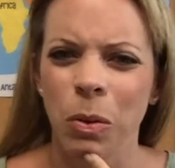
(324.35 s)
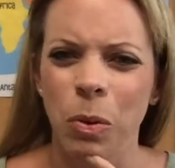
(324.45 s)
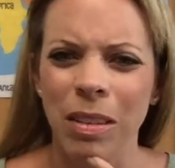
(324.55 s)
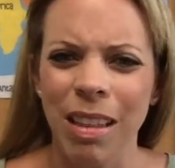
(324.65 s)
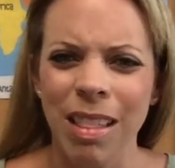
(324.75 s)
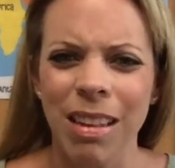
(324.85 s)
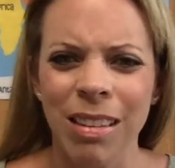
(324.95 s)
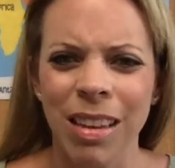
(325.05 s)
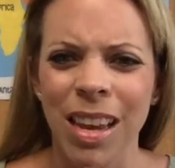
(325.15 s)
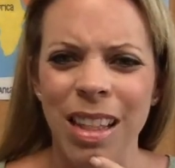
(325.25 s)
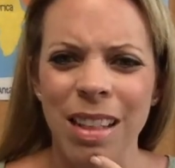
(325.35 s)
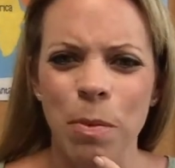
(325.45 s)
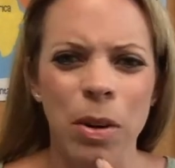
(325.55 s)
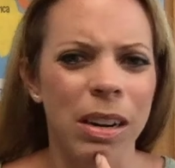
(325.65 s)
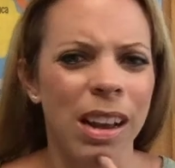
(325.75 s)
was it this kid
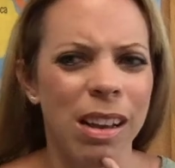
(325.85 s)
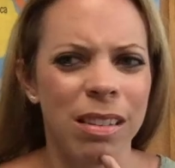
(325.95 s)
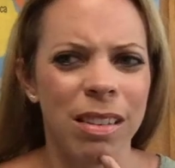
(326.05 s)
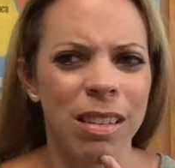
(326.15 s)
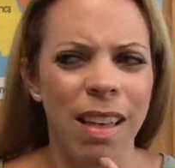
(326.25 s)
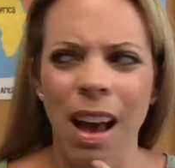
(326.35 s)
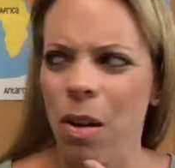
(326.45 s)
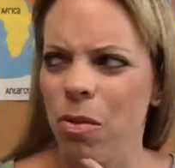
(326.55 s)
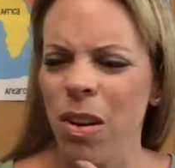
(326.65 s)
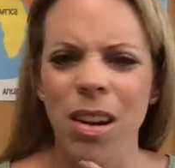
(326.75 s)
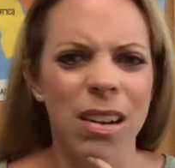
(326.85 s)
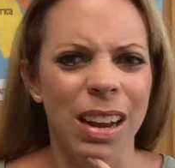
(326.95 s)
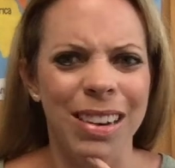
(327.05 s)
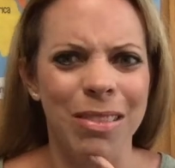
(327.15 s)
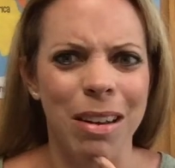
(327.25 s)
that pronounced that
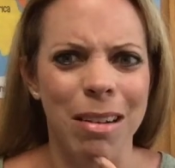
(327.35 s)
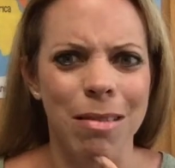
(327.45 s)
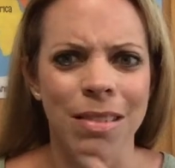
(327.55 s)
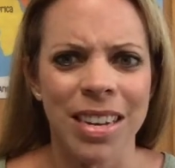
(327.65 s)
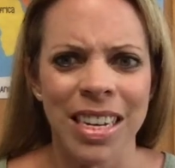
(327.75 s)
wrong? I don't know.